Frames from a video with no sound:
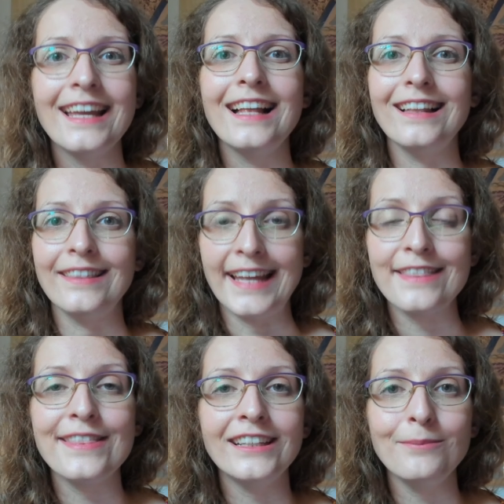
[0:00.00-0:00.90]
"Let
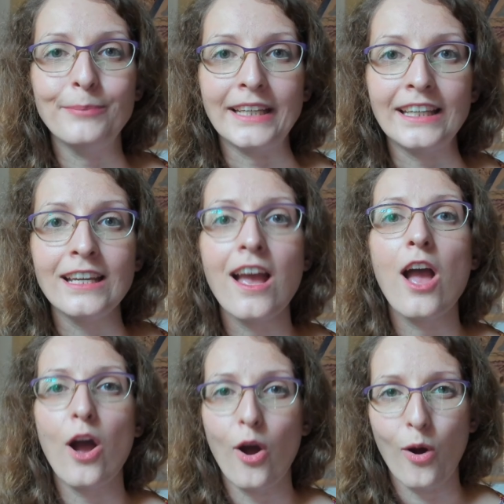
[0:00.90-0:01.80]
there be
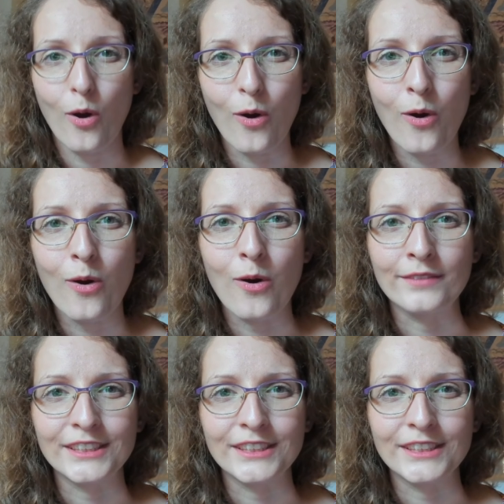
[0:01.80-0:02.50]
or."